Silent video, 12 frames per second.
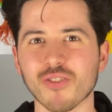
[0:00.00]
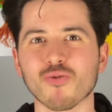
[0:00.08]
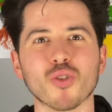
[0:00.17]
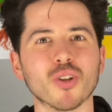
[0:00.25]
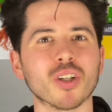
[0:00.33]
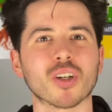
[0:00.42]

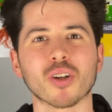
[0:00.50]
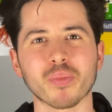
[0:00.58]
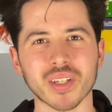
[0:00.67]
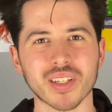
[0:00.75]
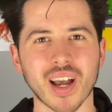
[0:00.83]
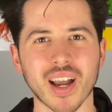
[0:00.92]
run the club
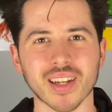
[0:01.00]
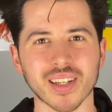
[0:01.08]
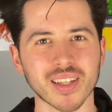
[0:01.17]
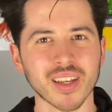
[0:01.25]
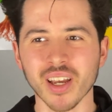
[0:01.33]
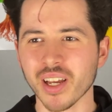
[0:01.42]
entirely,
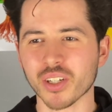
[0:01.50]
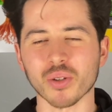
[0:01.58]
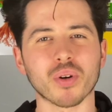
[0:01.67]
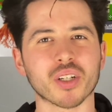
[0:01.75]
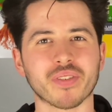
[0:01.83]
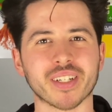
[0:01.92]
so it
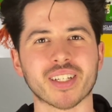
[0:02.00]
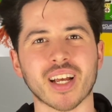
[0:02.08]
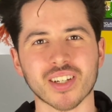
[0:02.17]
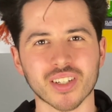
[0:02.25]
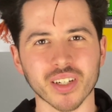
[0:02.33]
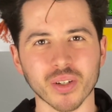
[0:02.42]
works
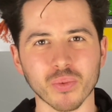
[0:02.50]
fantastically